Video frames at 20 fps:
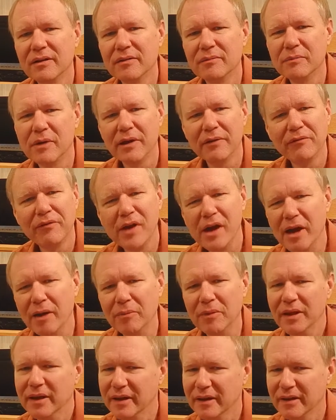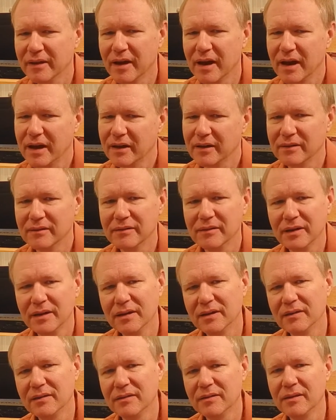my family and
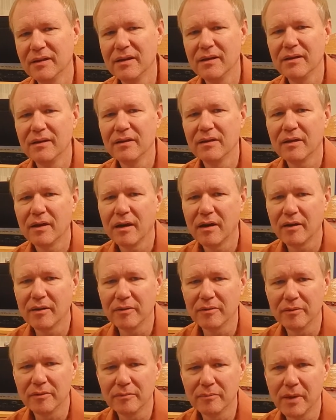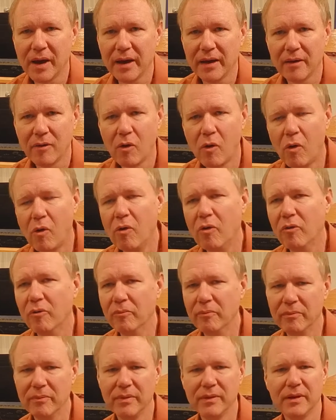in my
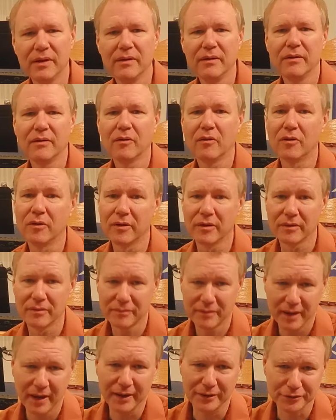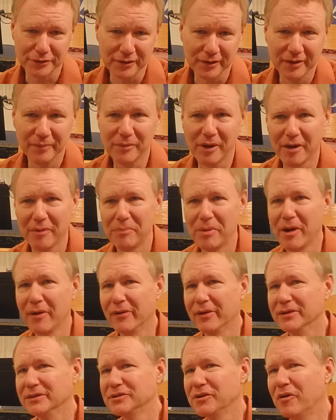home, or actually my
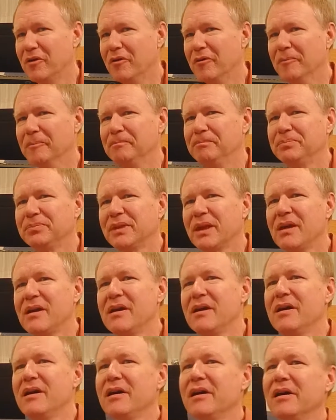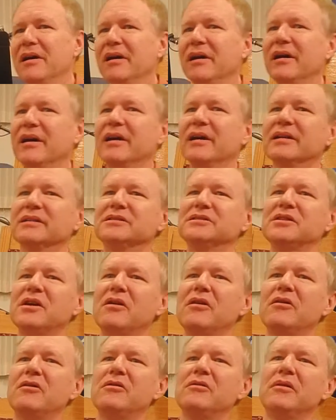parents' home. And
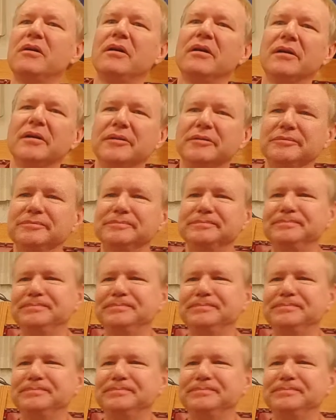so,